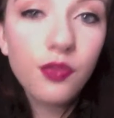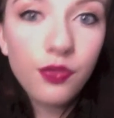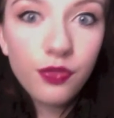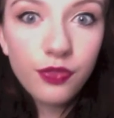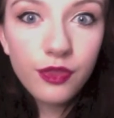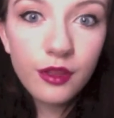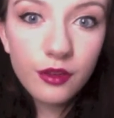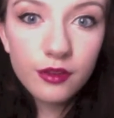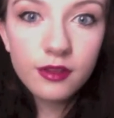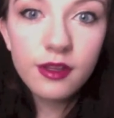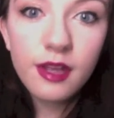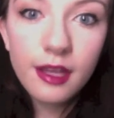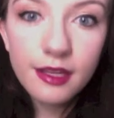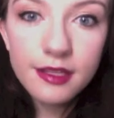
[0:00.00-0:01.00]
they look
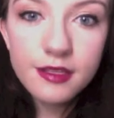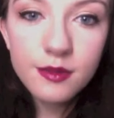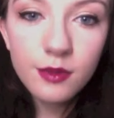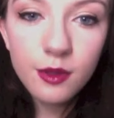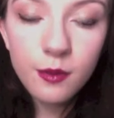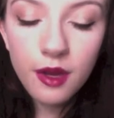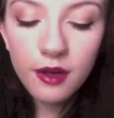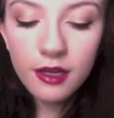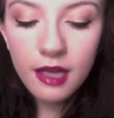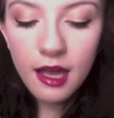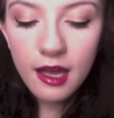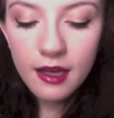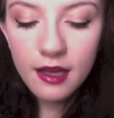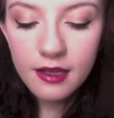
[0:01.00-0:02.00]
nice with berry
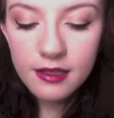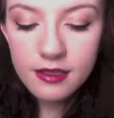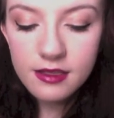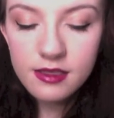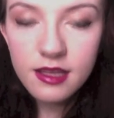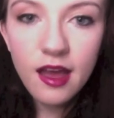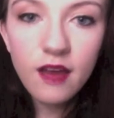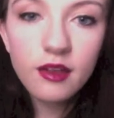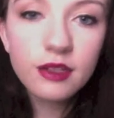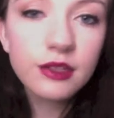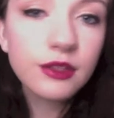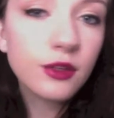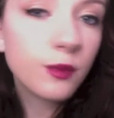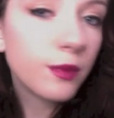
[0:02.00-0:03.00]
eyes to have a
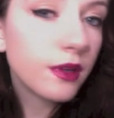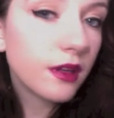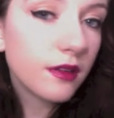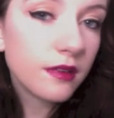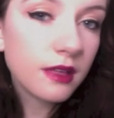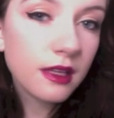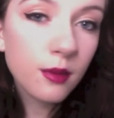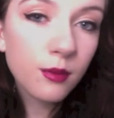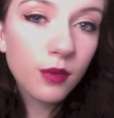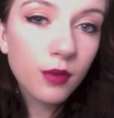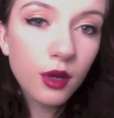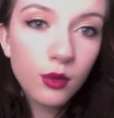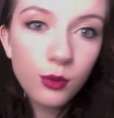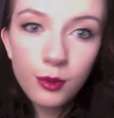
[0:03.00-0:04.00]
little bit of a
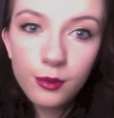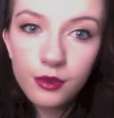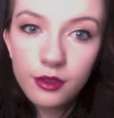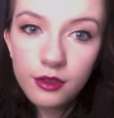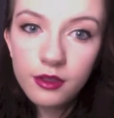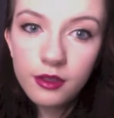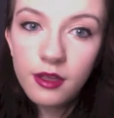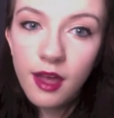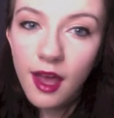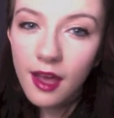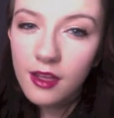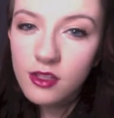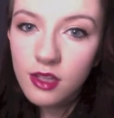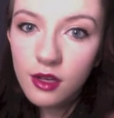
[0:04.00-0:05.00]
warmer
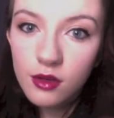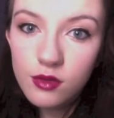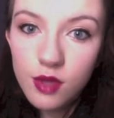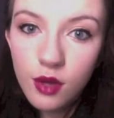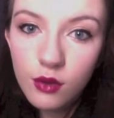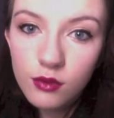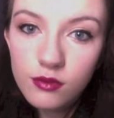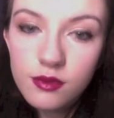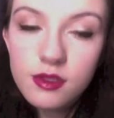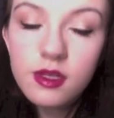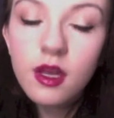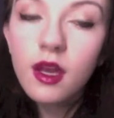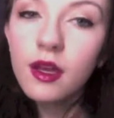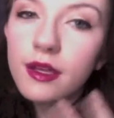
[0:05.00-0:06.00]
eyeshadow tones,
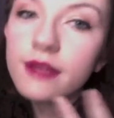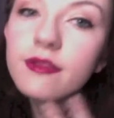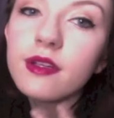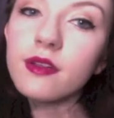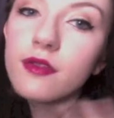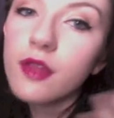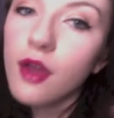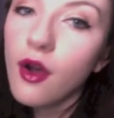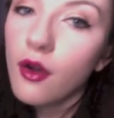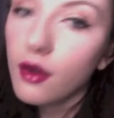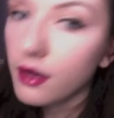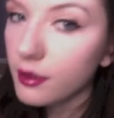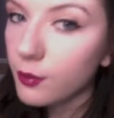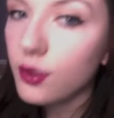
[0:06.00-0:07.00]
even if they
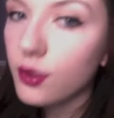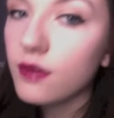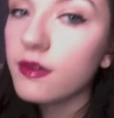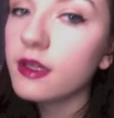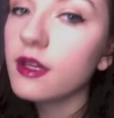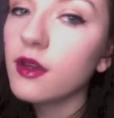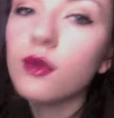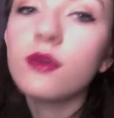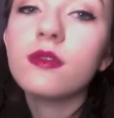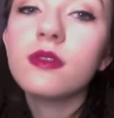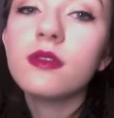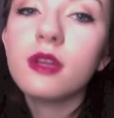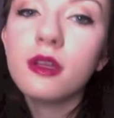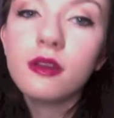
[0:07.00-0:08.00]
are more of like a nude
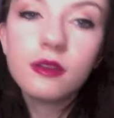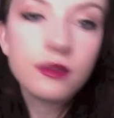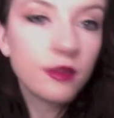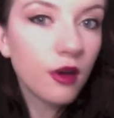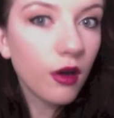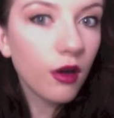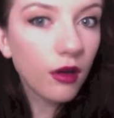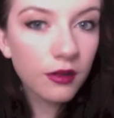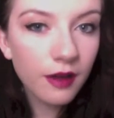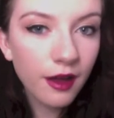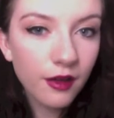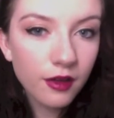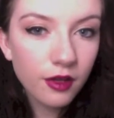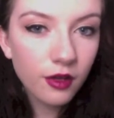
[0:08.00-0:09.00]

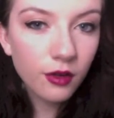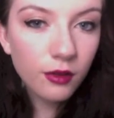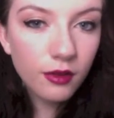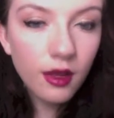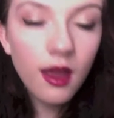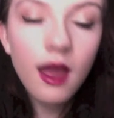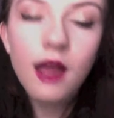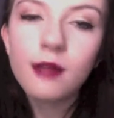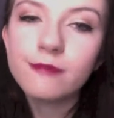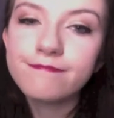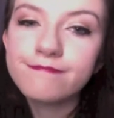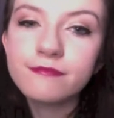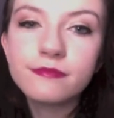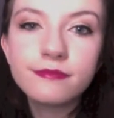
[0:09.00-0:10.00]
all-around tone.
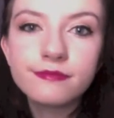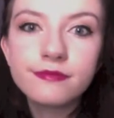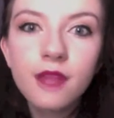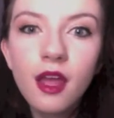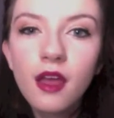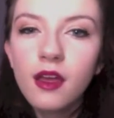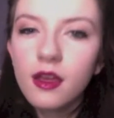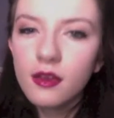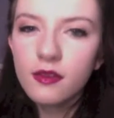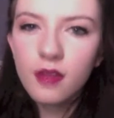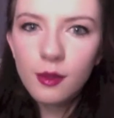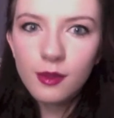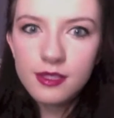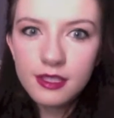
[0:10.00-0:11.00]
If that
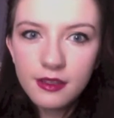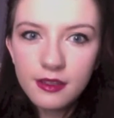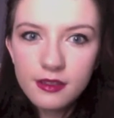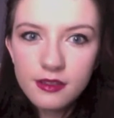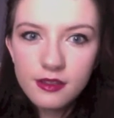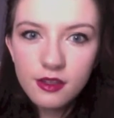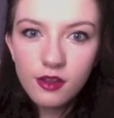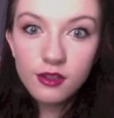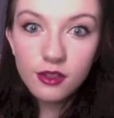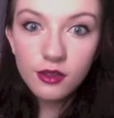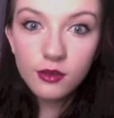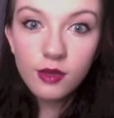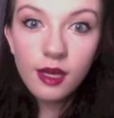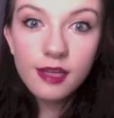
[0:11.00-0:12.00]
makes any sense at all to you
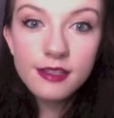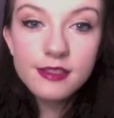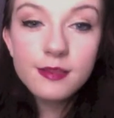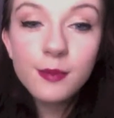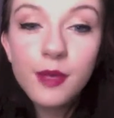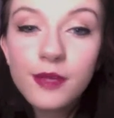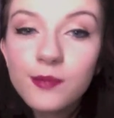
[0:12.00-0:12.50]
guys. But